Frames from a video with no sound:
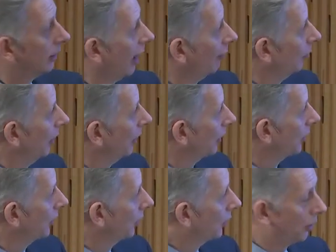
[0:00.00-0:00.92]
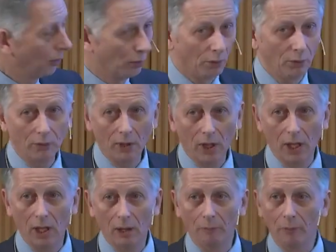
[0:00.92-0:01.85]
governments to
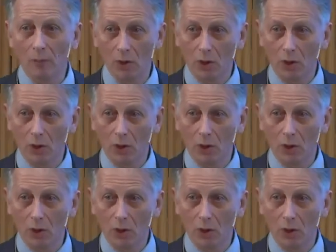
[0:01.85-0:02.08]
um,